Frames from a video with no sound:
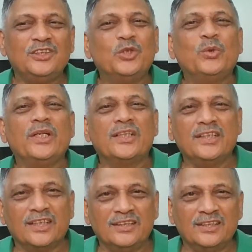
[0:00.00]
during the
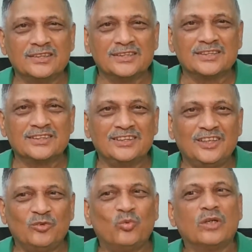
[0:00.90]
yajnas,
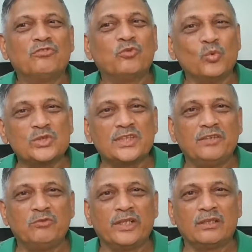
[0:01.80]
what fruits they
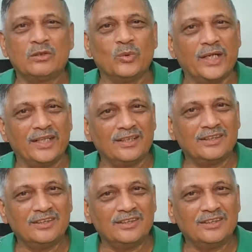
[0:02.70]
were to get,